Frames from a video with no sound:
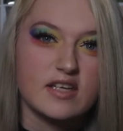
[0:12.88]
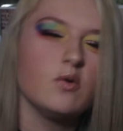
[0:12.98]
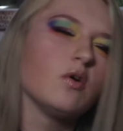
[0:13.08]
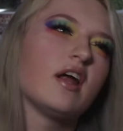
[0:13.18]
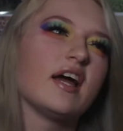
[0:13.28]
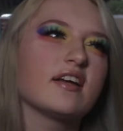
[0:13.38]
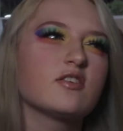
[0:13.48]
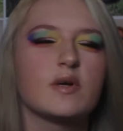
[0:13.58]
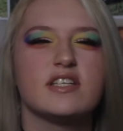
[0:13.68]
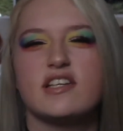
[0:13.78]
or like
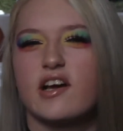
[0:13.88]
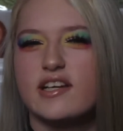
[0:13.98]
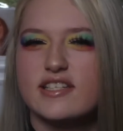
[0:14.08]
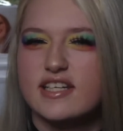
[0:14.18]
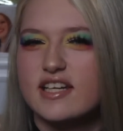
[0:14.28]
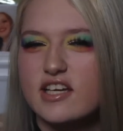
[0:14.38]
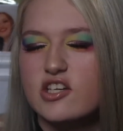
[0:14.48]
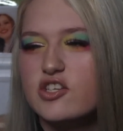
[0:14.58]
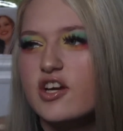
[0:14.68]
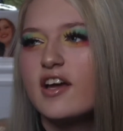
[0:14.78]

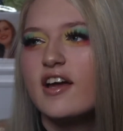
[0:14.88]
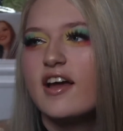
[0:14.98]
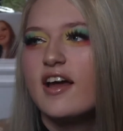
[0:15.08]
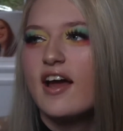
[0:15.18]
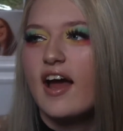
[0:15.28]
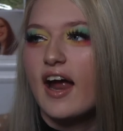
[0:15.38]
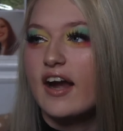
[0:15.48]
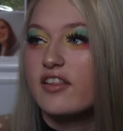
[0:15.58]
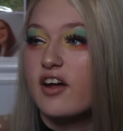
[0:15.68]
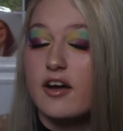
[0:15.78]
2019ish,
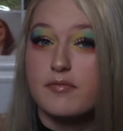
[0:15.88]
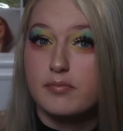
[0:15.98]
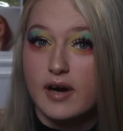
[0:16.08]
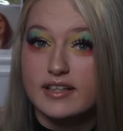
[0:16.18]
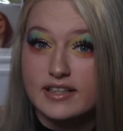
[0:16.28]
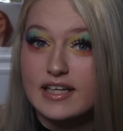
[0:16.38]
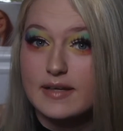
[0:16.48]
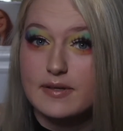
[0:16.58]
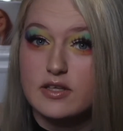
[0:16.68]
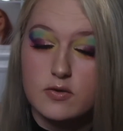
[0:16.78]
and that I've practically
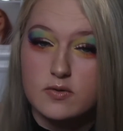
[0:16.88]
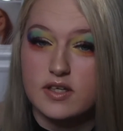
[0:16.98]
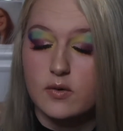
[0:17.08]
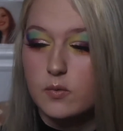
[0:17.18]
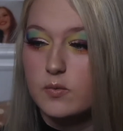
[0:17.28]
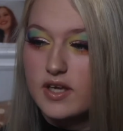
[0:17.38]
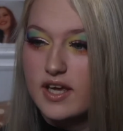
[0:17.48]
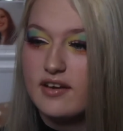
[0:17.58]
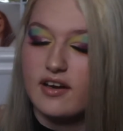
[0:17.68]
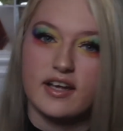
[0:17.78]
been using all
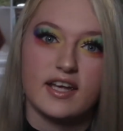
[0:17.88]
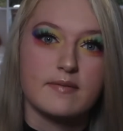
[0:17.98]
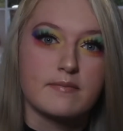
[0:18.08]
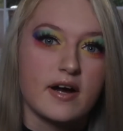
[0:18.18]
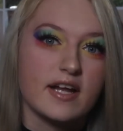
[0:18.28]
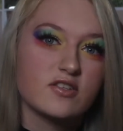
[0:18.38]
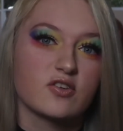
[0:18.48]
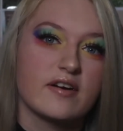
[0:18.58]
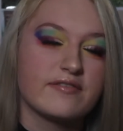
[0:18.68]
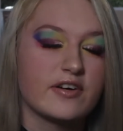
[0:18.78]
year, like in my
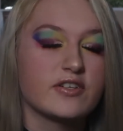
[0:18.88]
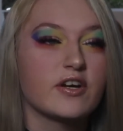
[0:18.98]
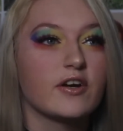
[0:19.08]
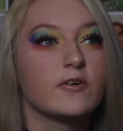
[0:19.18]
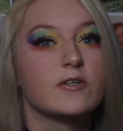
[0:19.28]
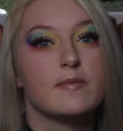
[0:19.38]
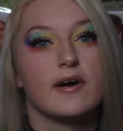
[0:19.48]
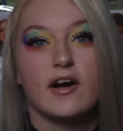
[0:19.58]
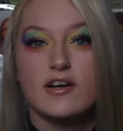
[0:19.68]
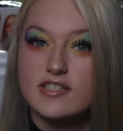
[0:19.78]
Instagram photos,
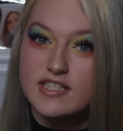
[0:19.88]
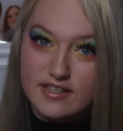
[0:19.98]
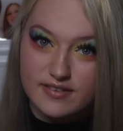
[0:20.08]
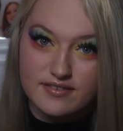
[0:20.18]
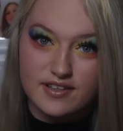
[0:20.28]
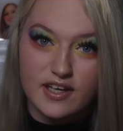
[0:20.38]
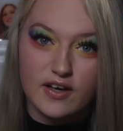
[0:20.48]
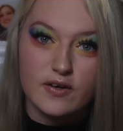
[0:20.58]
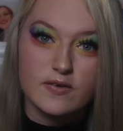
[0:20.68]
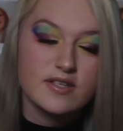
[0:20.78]
my IGTV
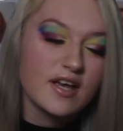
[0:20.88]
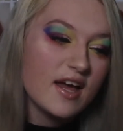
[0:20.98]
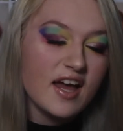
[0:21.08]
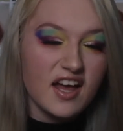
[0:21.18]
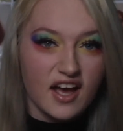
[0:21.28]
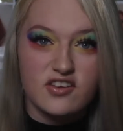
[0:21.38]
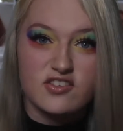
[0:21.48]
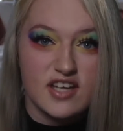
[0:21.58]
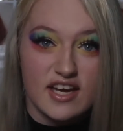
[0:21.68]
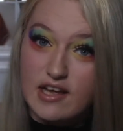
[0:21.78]
videos, and
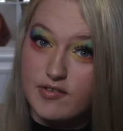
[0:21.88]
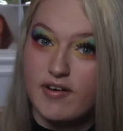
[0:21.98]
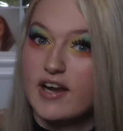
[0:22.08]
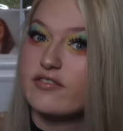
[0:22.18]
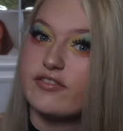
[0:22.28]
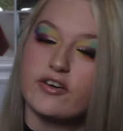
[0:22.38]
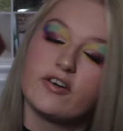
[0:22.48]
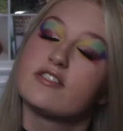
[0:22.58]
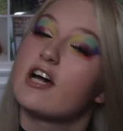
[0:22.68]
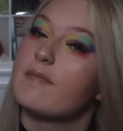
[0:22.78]
just any other random
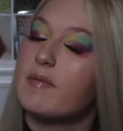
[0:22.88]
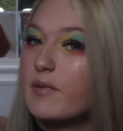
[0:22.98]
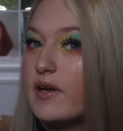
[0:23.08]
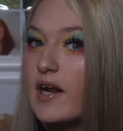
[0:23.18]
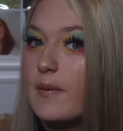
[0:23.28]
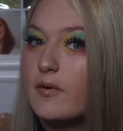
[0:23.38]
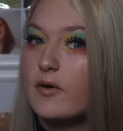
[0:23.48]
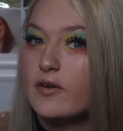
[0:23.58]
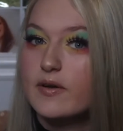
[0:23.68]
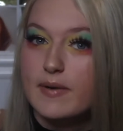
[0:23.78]
photos that I've been putting up
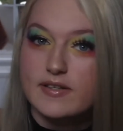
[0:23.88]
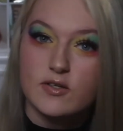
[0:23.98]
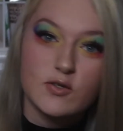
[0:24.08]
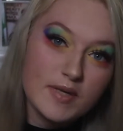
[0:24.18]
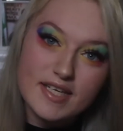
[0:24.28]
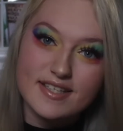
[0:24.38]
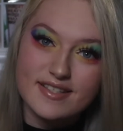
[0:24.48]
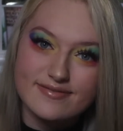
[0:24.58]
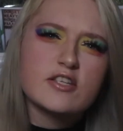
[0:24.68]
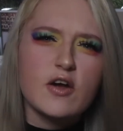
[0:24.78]
on my social
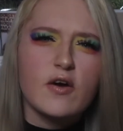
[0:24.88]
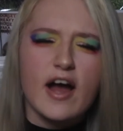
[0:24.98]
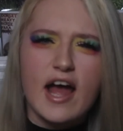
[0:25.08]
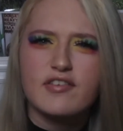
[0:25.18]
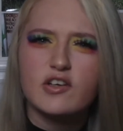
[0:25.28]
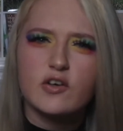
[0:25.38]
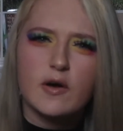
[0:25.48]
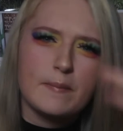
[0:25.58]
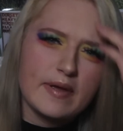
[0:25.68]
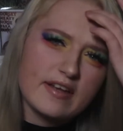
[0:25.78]
medias. So I haven't
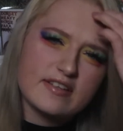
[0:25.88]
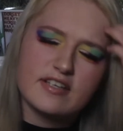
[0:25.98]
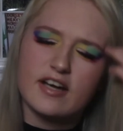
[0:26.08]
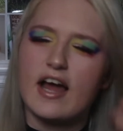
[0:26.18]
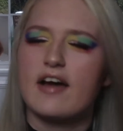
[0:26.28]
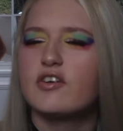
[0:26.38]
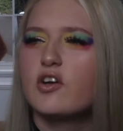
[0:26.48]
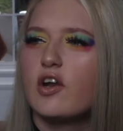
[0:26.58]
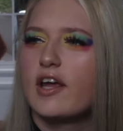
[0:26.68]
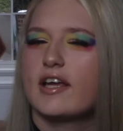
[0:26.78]

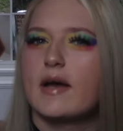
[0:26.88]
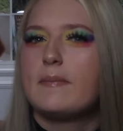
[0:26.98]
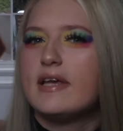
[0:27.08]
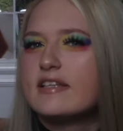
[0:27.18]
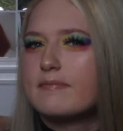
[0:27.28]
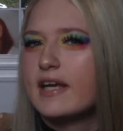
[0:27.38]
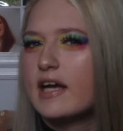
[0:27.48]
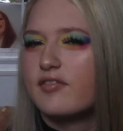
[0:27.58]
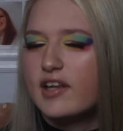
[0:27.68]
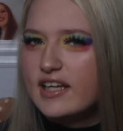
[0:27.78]
got like a piece of
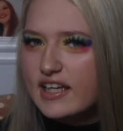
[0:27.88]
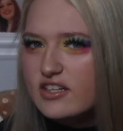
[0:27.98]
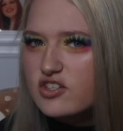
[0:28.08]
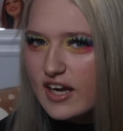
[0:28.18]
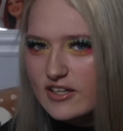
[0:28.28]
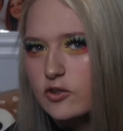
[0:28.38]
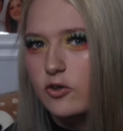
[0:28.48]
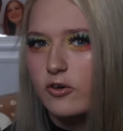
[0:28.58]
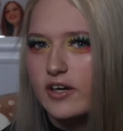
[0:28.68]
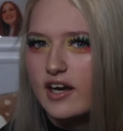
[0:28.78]
makeup for like each
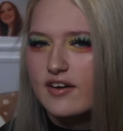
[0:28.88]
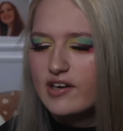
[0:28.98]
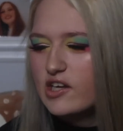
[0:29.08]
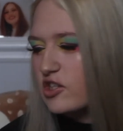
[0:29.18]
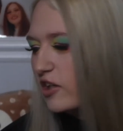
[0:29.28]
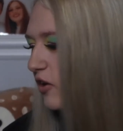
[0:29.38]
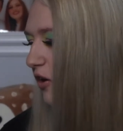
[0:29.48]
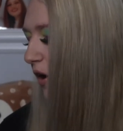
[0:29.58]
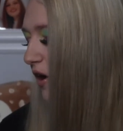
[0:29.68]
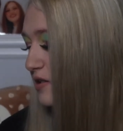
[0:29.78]
category. I've literally
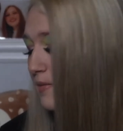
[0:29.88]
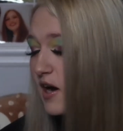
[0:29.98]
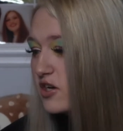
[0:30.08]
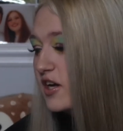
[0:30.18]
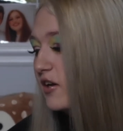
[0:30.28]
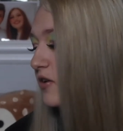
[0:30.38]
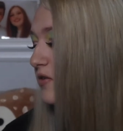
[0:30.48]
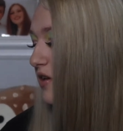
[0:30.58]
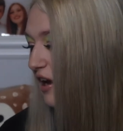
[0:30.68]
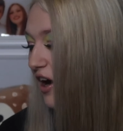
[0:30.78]
got some
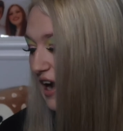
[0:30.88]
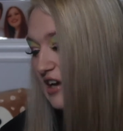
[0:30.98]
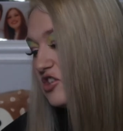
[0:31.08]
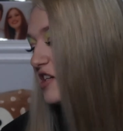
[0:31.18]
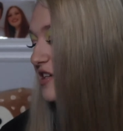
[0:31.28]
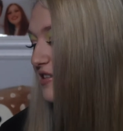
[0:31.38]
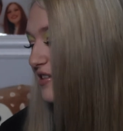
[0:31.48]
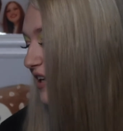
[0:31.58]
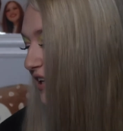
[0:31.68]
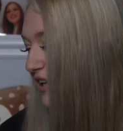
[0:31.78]
eyeshadows,
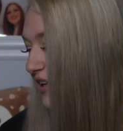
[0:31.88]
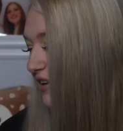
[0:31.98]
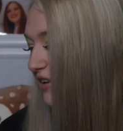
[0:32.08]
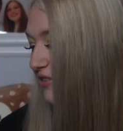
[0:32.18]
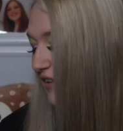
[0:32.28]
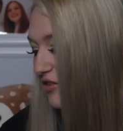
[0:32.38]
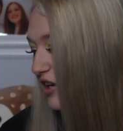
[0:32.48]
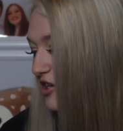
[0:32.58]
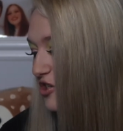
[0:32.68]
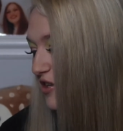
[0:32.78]
eyelashes,
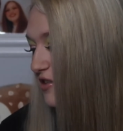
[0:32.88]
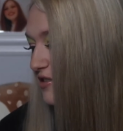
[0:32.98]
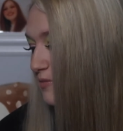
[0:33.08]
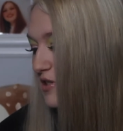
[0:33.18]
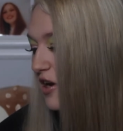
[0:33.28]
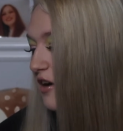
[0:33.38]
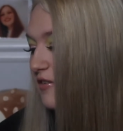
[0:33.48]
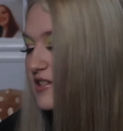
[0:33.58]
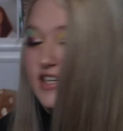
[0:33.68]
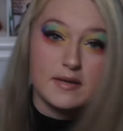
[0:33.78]
foundations,
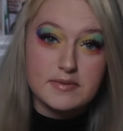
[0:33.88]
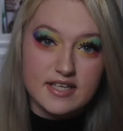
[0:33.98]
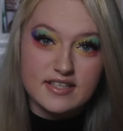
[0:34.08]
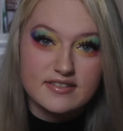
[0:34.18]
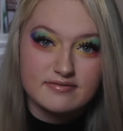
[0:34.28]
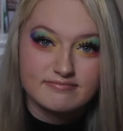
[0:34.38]
mascaras and lipsticks.